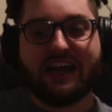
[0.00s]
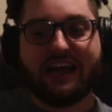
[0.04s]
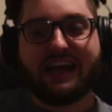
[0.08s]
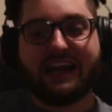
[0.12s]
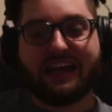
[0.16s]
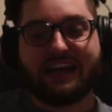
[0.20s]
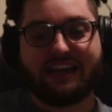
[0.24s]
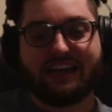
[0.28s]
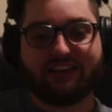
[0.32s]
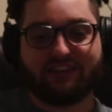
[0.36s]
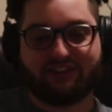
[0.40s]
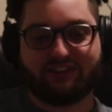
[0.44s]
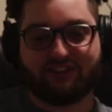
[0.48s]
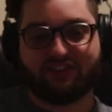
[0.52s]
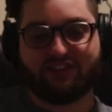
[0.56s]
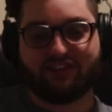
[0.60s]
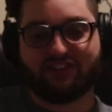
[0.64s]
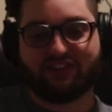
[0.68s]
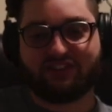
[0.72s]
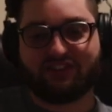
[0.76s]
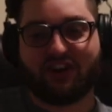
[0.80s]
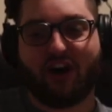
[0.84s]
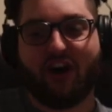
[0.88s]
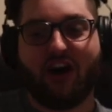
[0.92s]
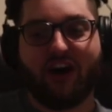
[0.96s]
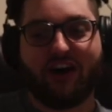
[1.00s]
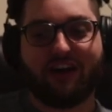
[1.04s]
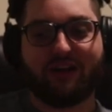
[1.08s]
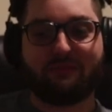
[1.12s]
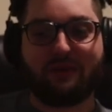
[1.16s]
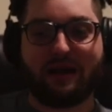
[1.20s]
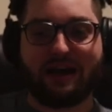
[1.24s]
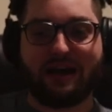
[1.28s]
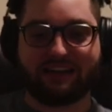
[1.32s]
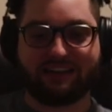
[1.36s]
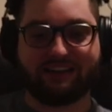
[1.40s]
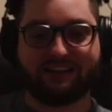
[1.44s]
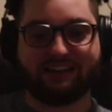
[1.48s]
is just
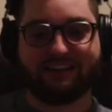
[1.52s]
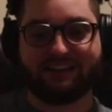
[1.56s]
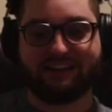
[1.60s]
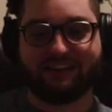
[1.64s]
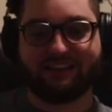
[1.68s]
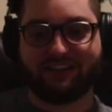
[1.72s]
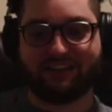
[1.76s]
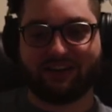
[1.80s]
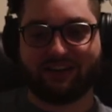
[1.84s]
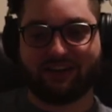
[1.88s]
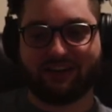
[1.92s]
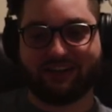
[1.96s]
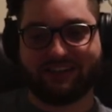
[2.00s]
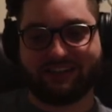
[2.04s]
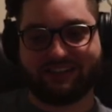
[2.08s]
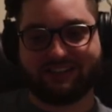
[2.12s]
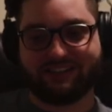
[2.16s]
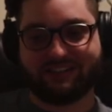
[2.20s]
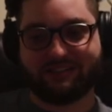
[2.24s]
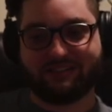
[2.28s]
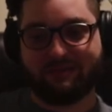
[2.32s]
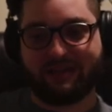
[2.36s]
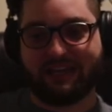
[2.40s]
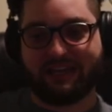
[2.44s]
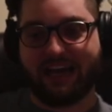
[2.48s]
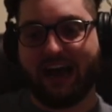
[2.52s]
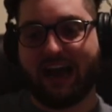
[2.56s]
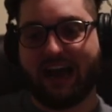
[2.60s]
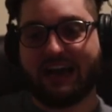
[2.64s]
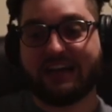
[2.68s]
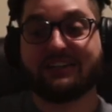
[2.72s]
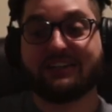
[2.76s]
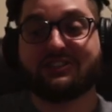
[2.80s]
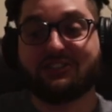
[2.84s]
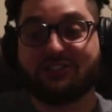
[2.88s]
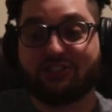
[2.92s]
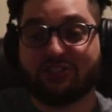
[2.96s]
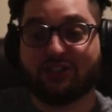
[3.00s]
automatically hilarious to me.
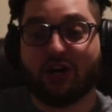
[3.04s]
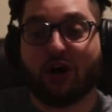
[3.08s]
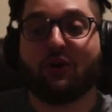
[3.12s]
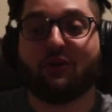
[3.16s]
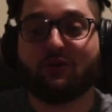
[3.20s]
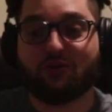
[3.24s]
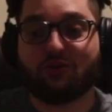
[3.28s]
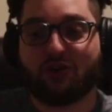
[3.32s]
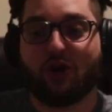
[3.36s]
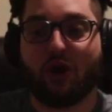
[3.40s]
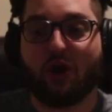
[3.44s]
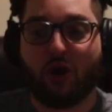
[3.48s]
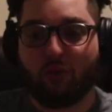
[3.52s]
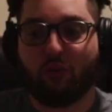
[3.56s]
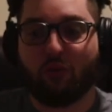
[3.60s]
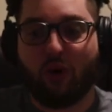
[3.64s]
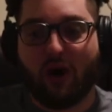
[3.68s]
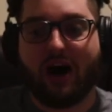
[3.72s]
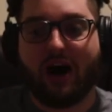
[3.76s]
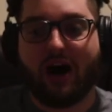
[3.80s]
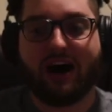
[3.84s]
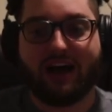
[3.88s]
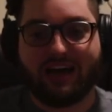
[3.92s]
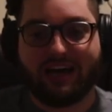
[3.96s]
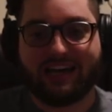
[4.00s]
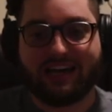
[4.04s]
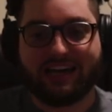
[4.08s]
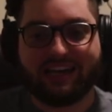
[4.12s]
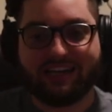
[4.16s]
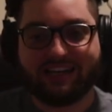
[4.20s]
I don't know why.